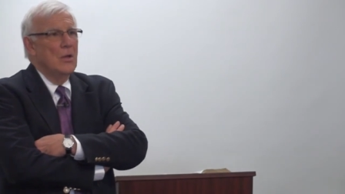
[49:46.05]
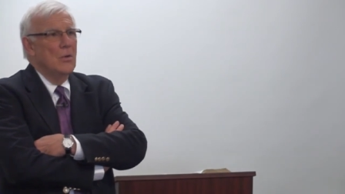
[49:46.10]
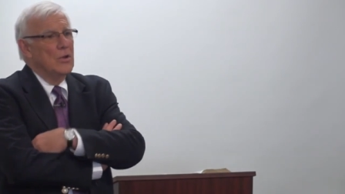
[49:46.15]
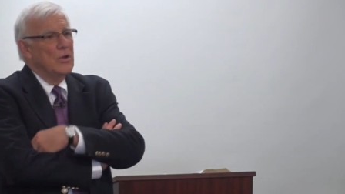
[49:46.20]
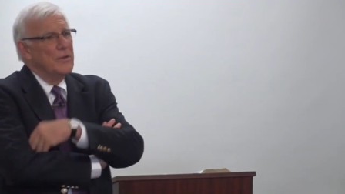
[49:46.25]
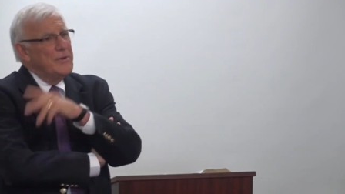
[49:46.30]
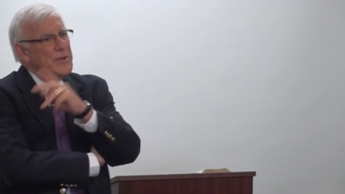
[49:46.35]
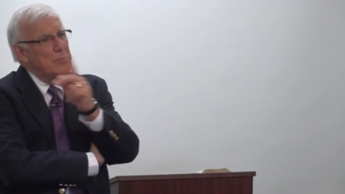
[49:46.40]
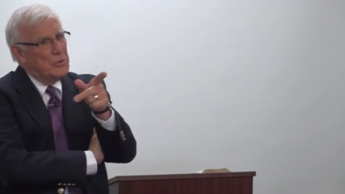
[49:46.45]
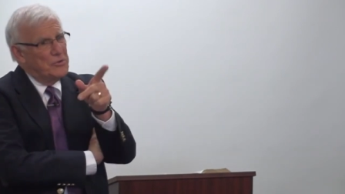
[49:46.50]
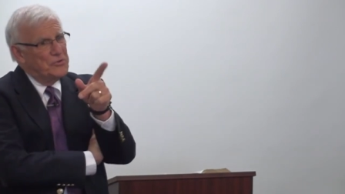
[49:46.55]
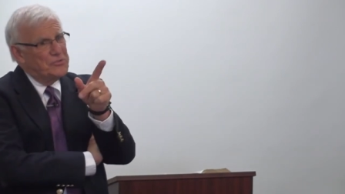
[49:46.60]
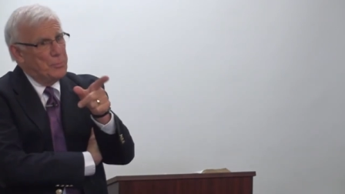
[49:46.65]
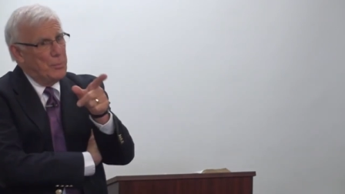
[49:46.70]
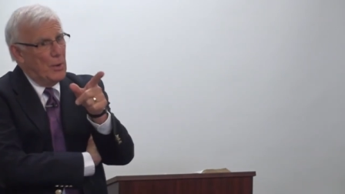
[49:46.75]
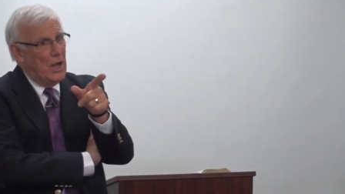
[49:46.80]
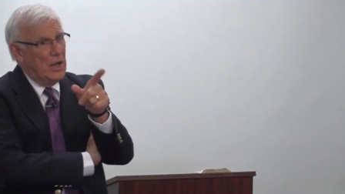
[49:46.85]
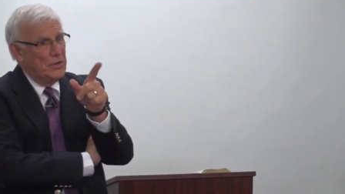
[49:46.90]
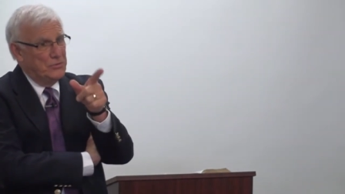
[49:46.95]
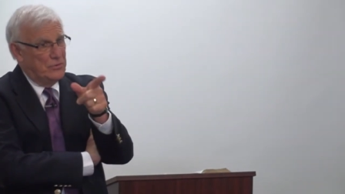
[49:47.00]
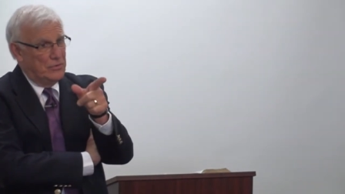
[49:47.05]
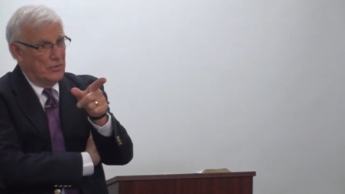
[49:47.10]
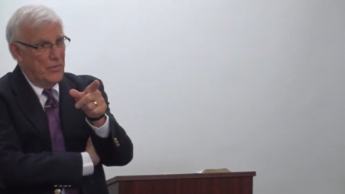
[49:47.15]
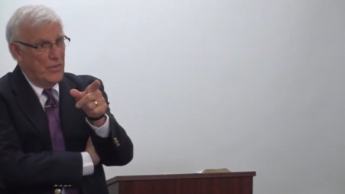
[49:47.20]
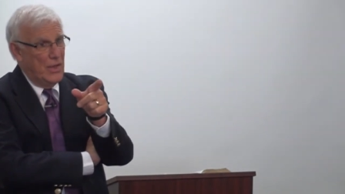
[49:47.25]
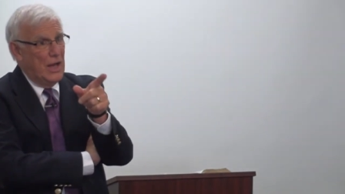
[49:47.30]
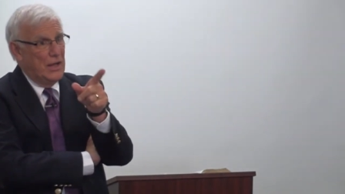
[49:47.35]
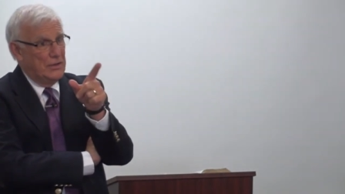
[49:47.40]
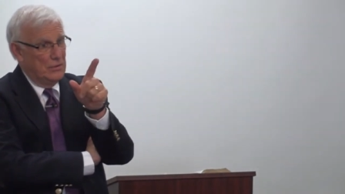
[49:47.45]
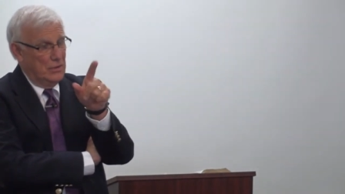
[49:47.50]
Well, let me respond to
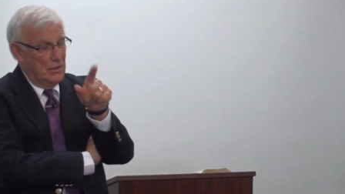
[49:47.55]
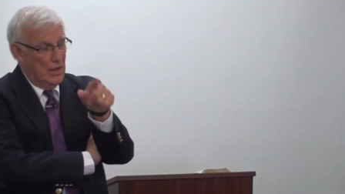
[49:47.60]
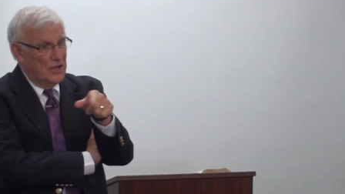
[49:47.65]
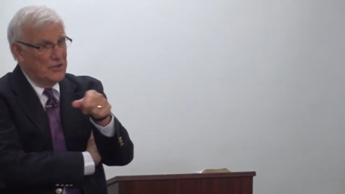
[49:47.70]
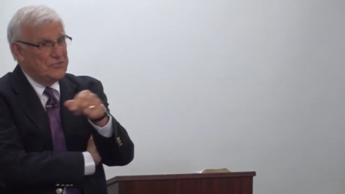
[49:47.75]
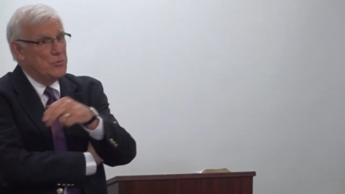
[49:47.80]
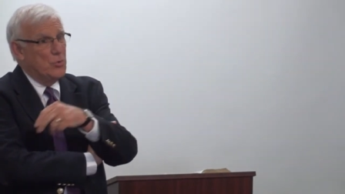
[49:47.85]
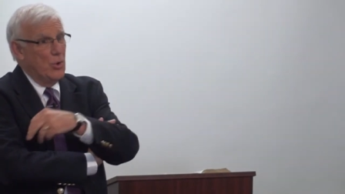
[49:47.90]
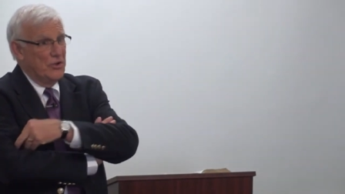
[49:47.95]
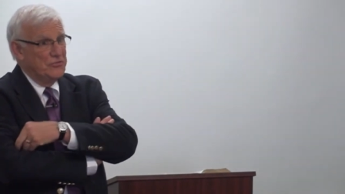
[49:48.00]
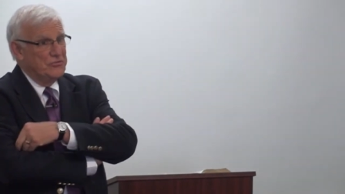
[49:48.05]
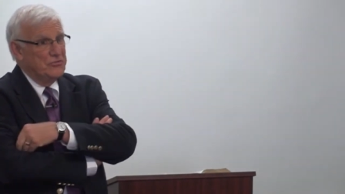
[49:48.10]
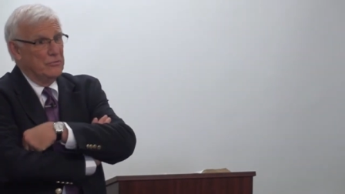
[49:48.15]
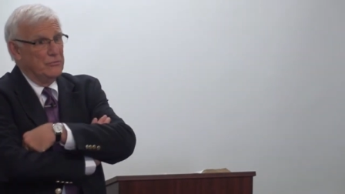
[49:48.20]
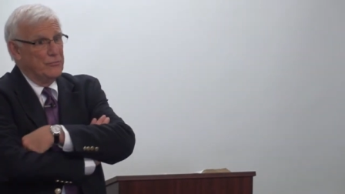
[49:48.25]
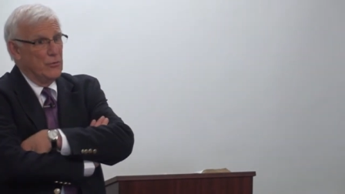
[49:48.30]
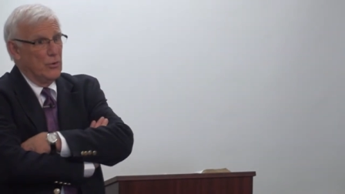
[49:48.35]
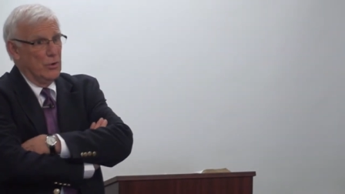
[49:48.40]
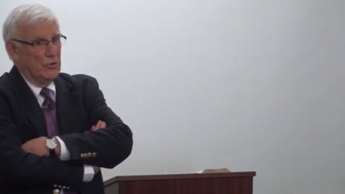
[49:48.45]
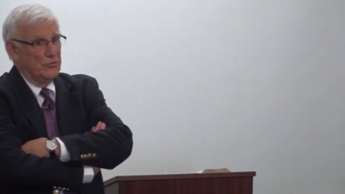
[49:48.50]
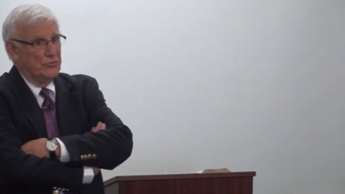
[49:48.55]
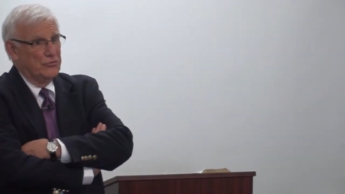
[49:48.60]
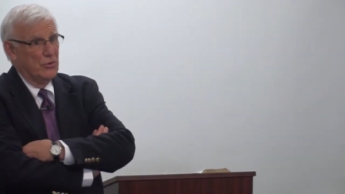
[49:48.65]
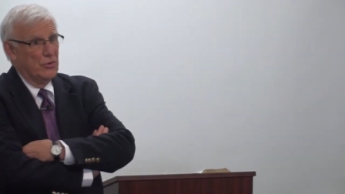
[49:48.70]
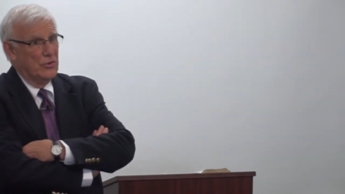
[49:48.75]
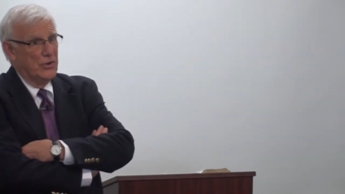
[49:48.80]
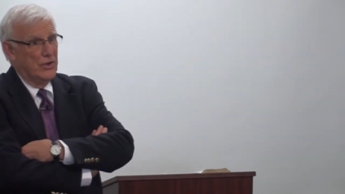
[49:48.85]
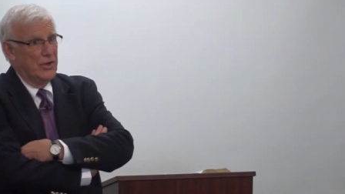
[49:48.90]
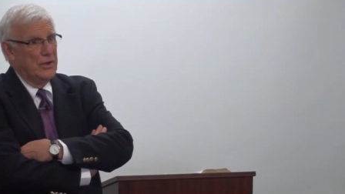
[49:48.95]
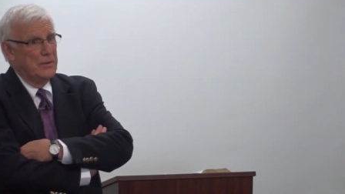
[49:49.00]
that last question first,
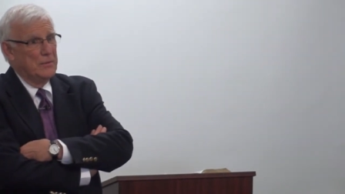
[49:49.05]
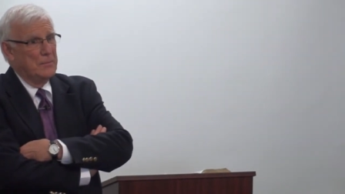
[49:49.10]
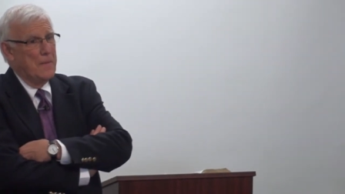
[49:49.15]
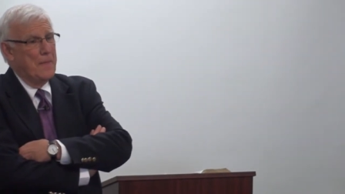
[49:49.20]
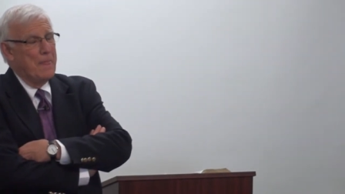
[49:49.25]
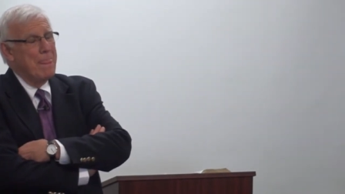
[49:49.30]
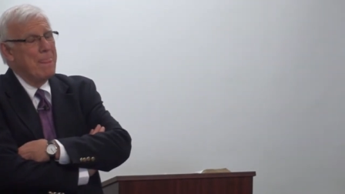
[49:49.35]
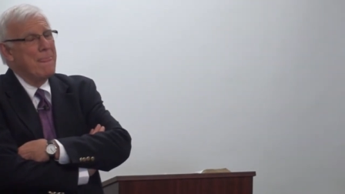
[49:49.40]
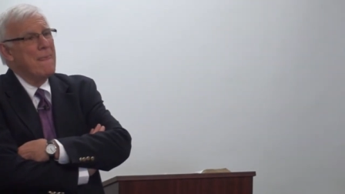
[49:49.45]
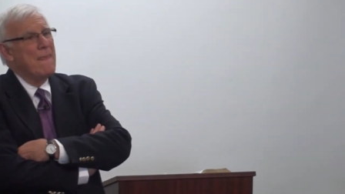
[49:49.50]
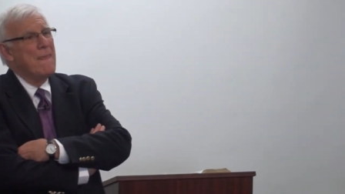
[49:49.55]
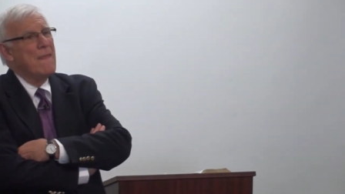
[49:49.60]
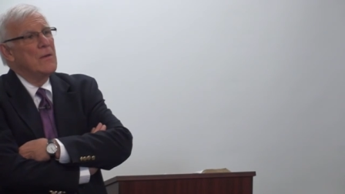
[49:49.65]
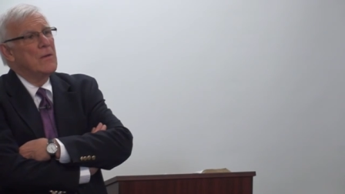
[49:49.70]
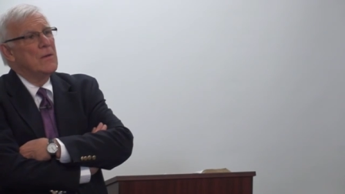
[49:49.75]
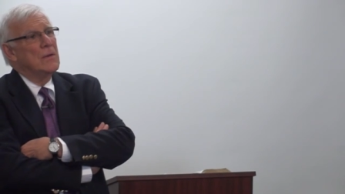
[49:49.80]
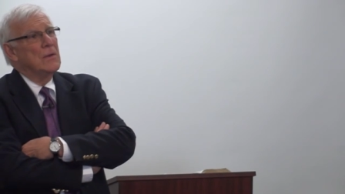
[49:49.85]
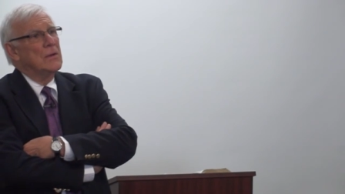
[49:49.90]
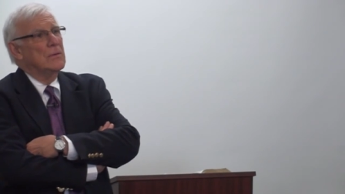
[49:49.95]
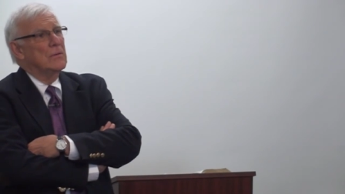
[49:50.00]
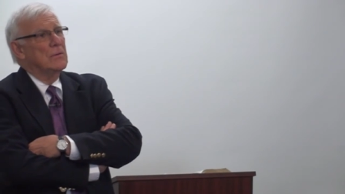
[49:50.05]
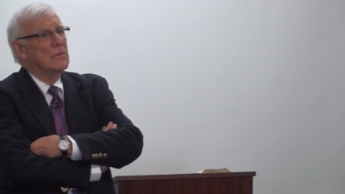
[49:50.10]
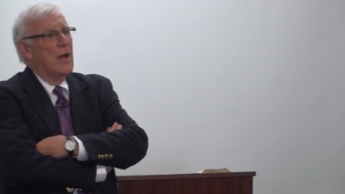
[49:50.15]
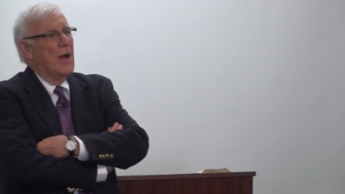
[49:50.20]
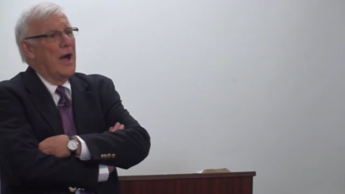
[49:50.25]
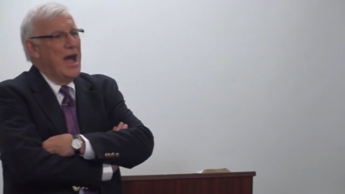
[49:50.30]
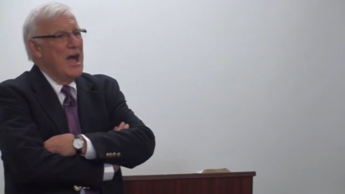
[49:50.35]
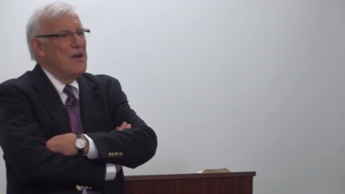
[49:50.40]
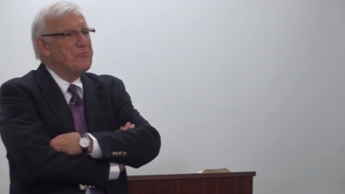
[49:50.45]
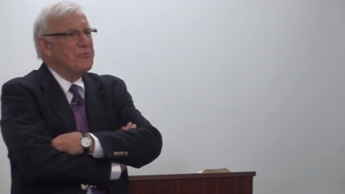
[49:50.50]
okay?
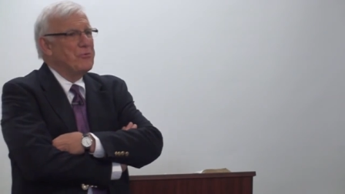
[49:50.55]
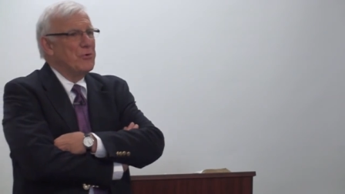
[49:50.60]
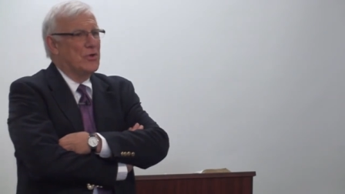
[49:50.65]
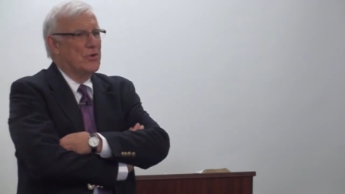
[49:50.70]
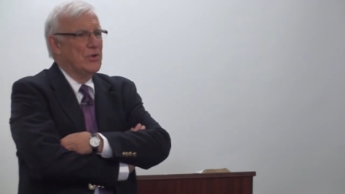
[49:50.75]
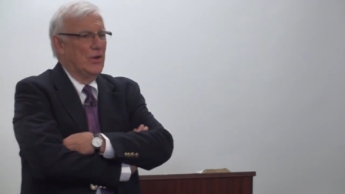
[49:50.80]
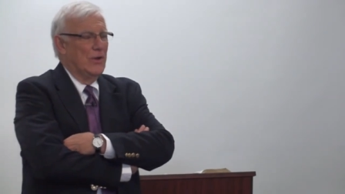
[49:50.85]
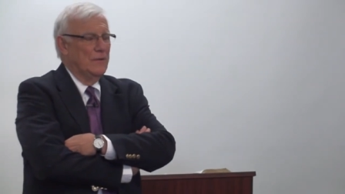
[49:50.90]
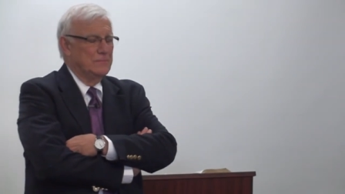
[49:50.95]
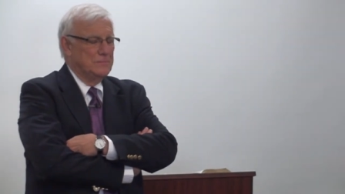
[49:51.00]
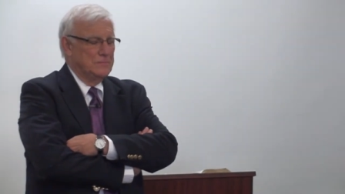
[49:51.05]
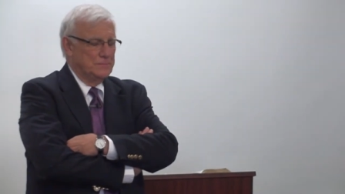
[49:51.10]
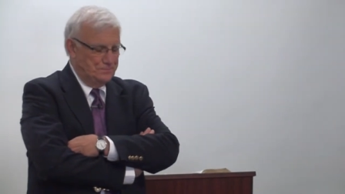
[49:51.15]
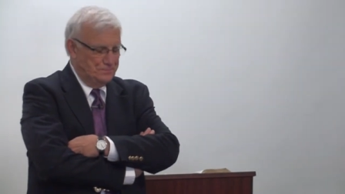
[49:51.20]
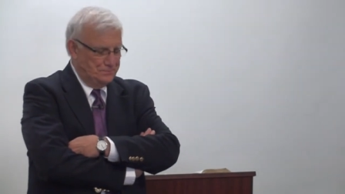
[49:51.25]
Africa